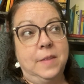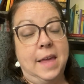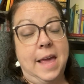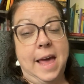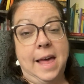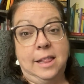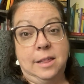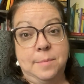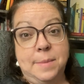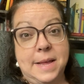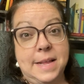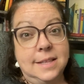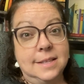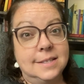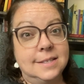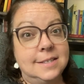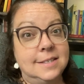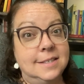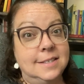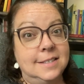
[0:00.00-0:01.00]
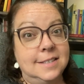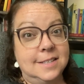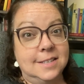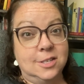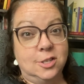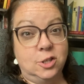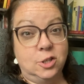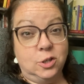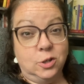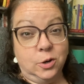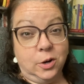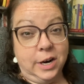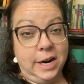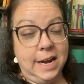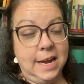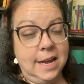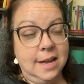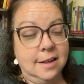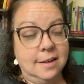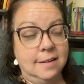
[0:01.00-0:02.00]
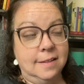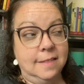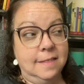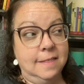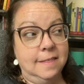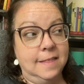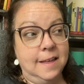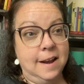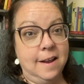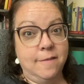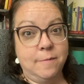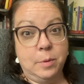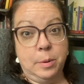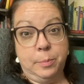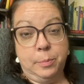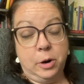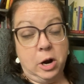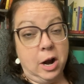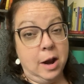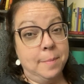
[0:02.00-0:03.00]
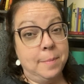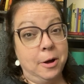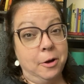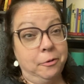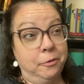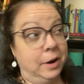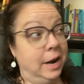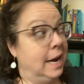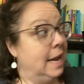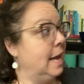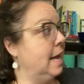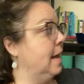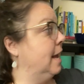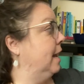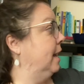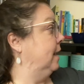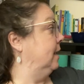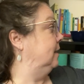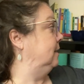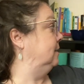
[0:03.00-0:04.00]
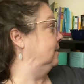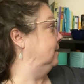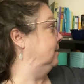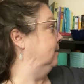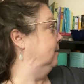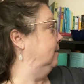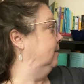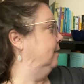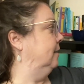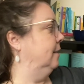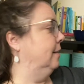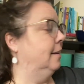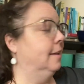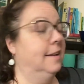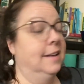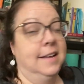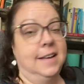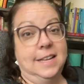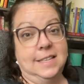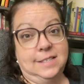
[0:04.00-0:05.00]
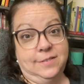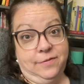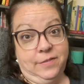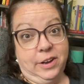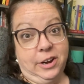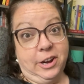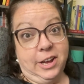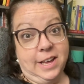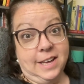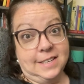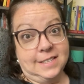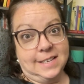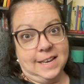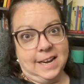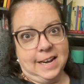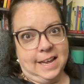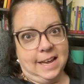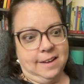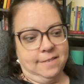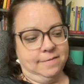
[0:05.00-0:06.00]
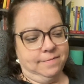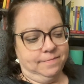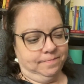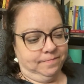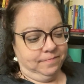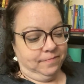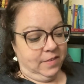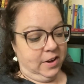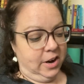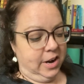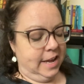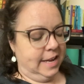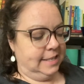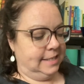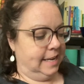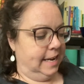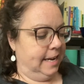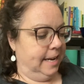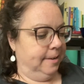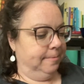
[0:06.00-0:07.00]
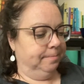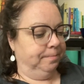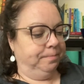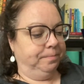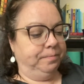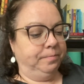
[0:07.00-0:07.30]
elements to the story that have been brought up already. And it's very exciting. Very exciting.